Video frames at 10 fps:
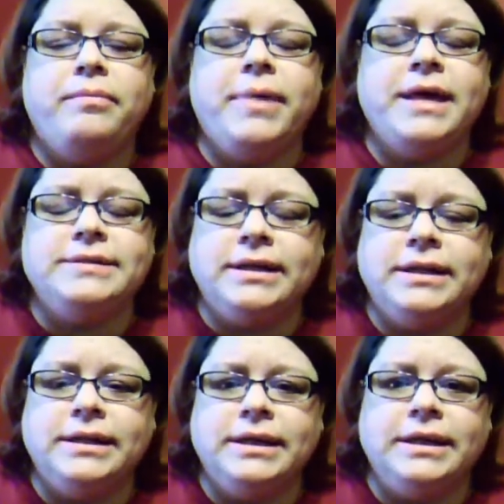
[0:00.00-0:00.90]

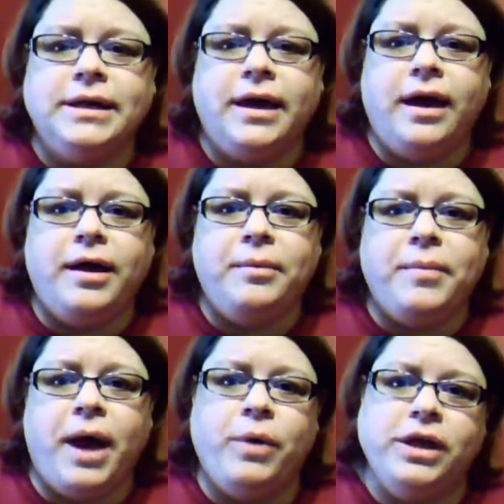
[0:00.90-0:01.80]
Basically,
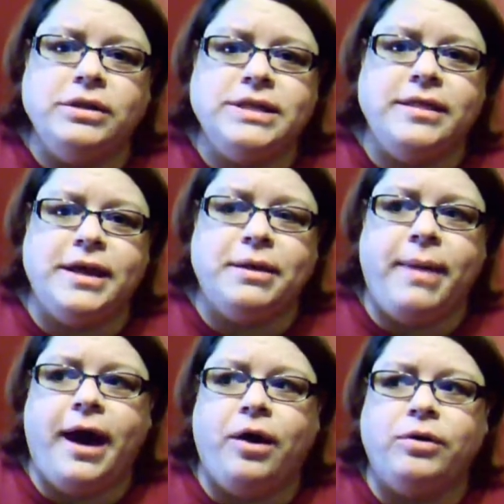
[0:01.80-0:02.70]
I want you to think
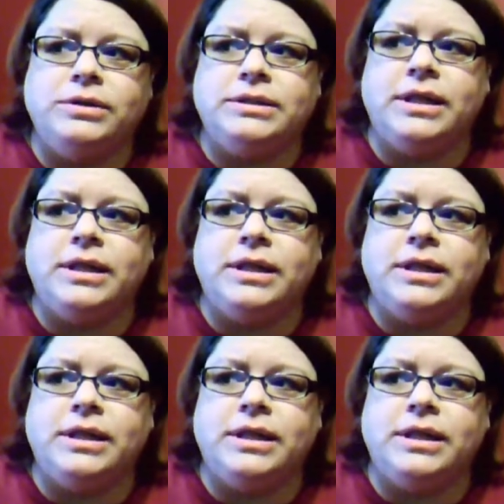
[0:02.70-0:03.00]
about